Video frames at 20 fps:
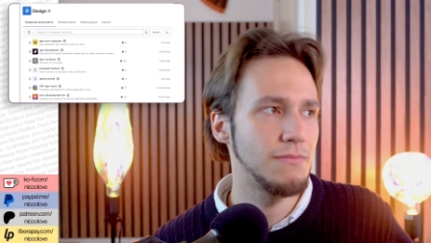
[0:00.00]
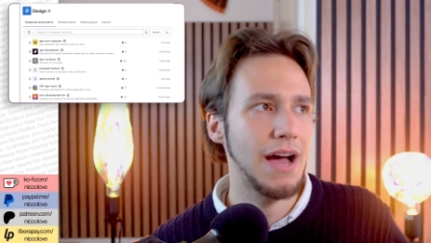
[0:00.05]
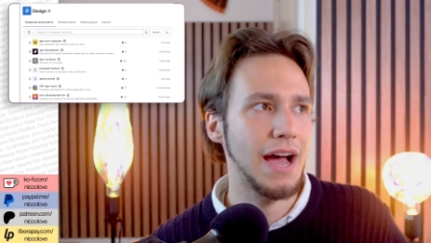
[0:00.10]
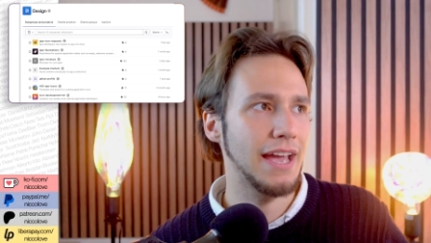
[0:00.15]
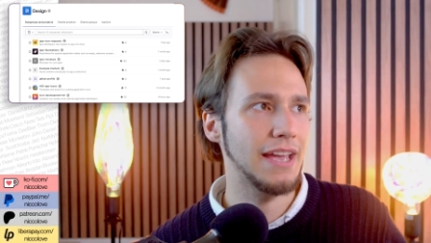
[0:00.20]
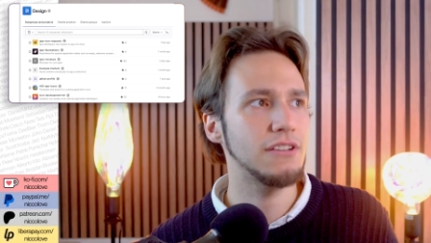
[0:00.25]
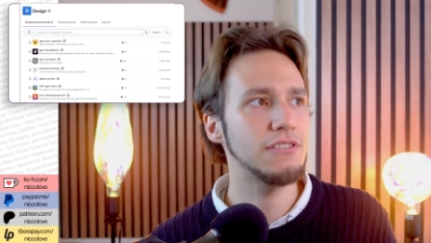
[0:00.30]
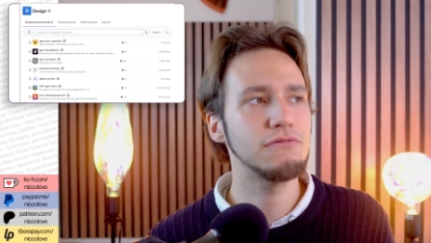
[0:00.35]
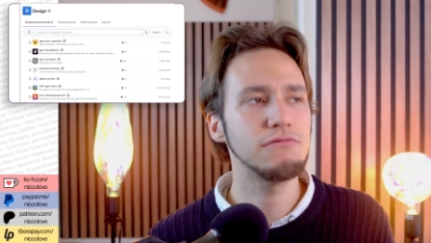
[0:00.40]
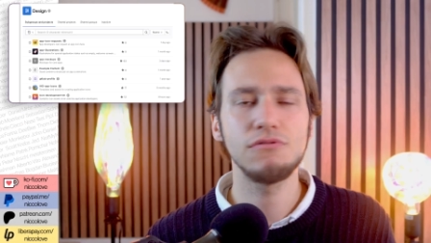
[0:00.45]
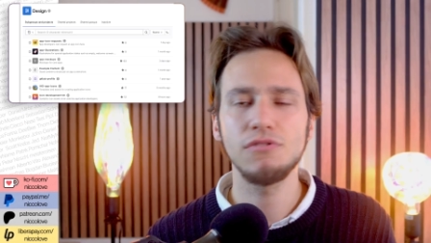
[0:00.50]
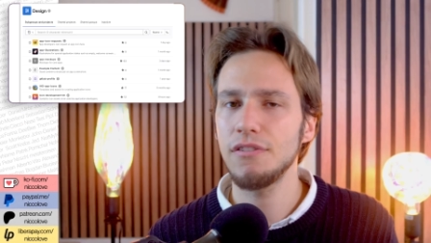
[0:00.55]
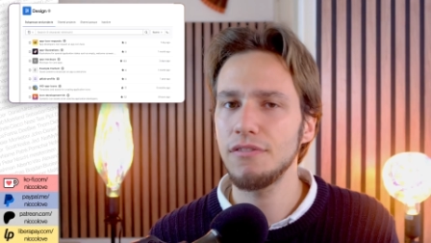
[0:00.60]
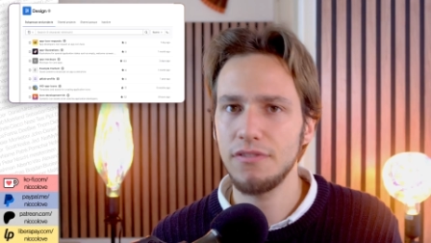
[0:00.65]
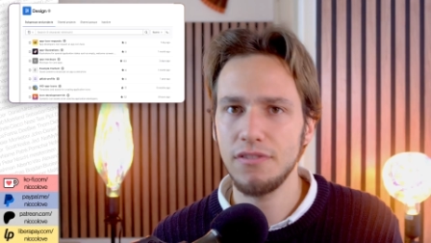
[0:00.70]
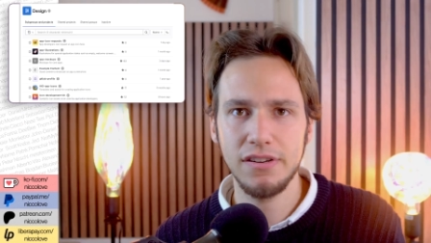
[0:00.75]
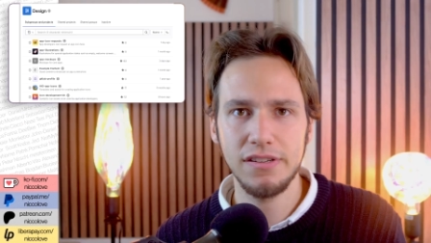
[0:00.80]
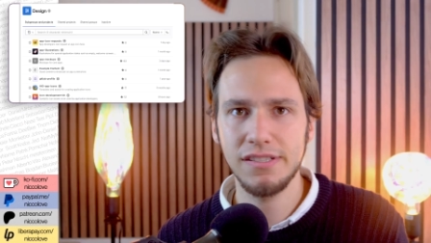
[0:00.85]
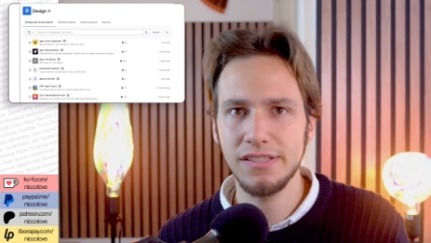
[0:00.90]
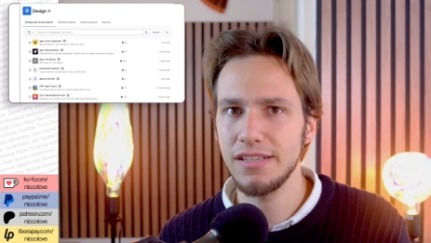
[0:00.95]
icon
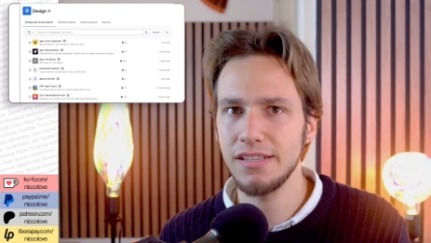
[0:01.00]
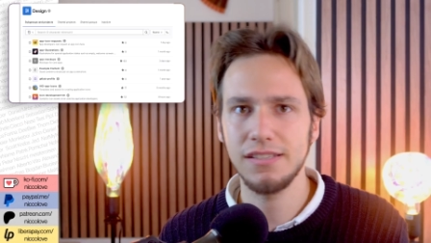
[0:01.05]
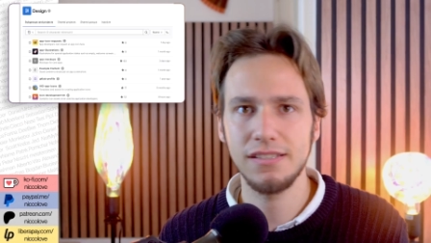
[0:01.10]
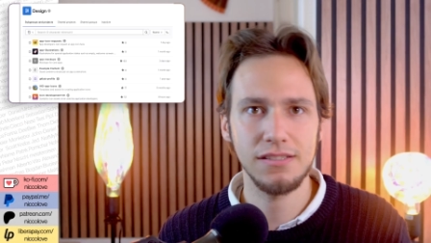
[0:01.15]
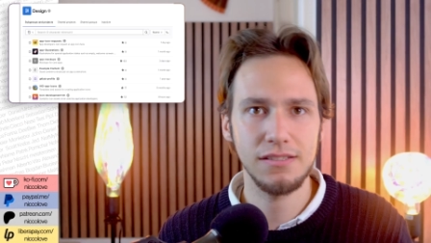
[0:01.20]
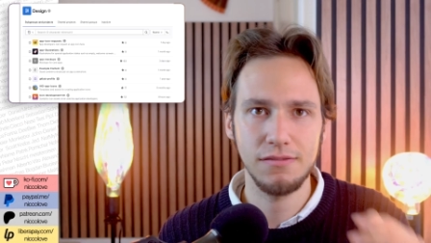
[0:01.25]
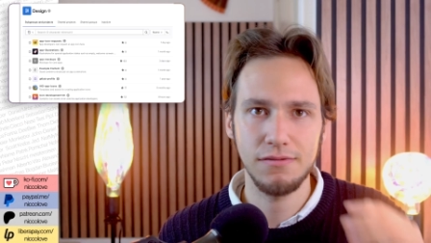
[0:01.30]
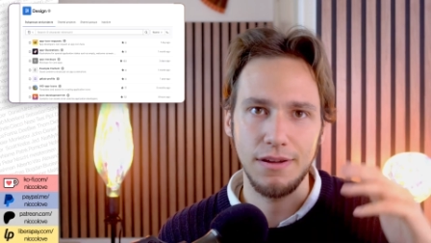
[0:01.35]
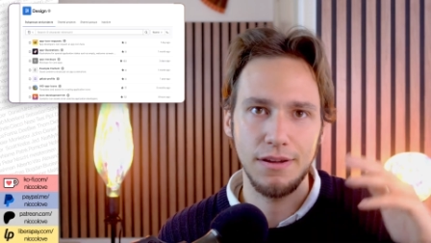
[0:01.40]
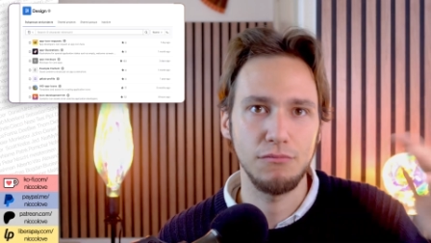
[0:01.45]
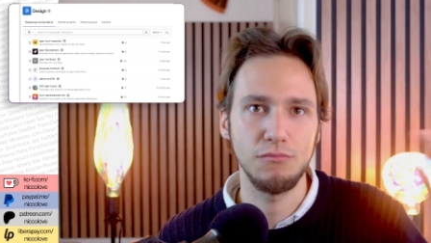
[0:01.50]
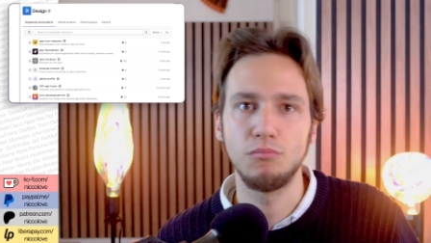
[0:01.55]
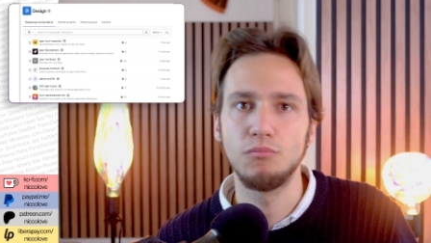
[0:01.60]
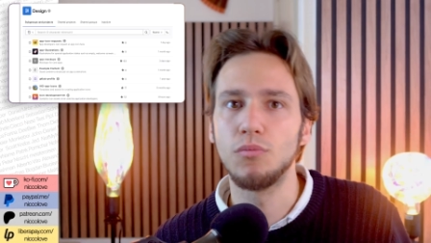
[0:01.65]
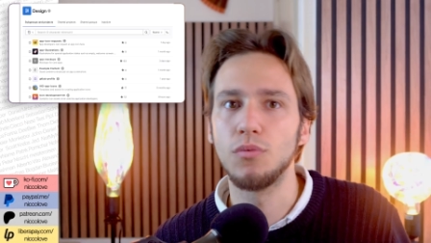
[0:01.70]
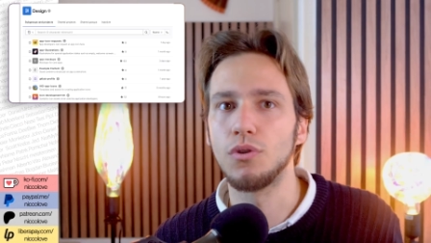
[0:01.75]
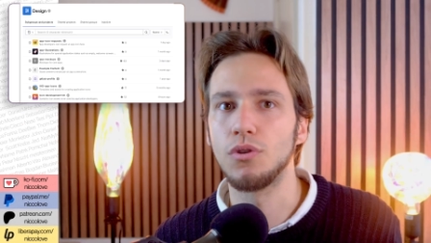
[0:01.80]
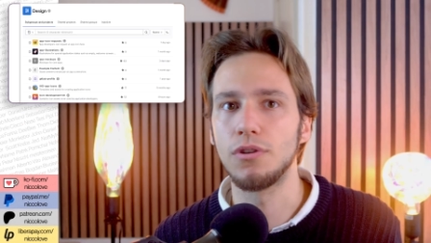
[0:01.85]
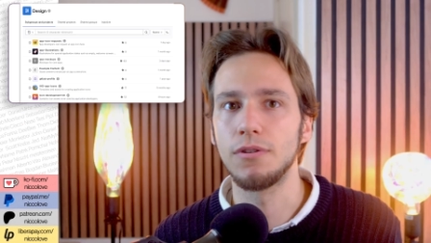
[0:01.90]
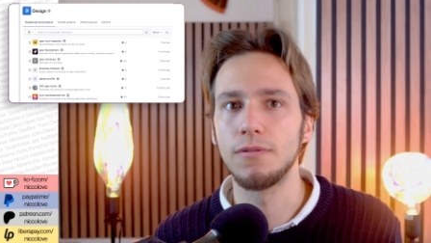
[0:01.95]
references, and
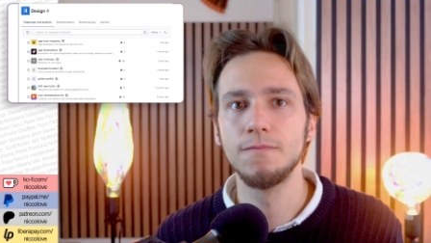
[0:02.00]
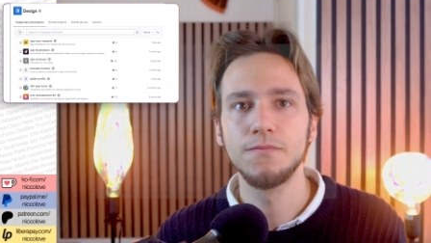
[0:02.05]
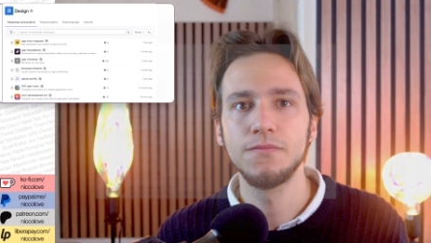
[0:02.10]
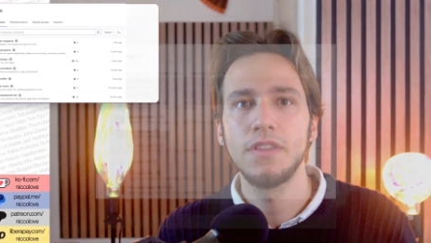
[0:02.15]
more.